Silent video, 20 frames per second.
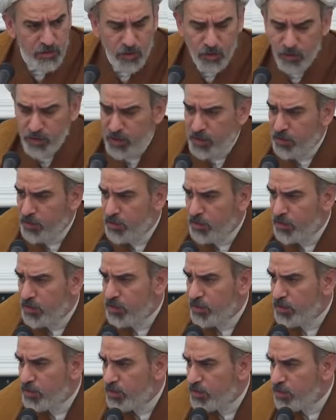Glory,
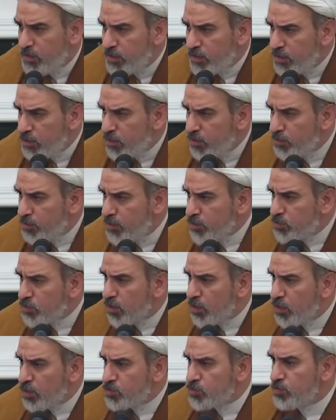you know, be
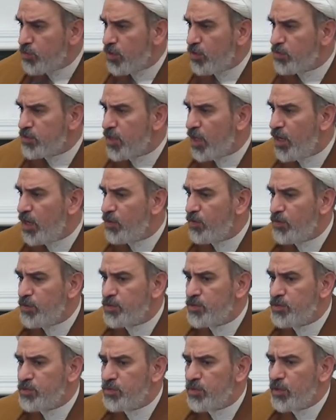to Allah subhanahu wa ta'ala,
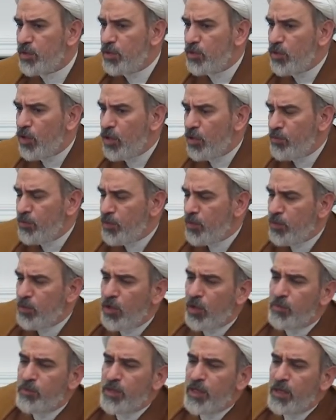which we will
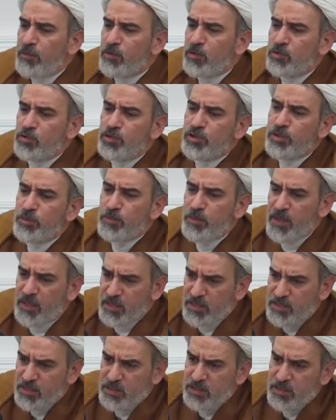not be able to
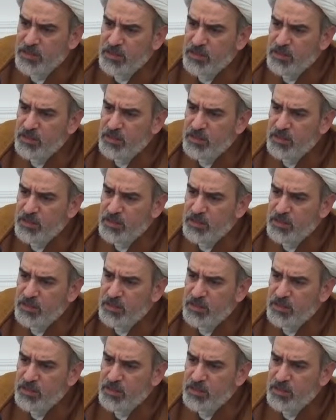depict,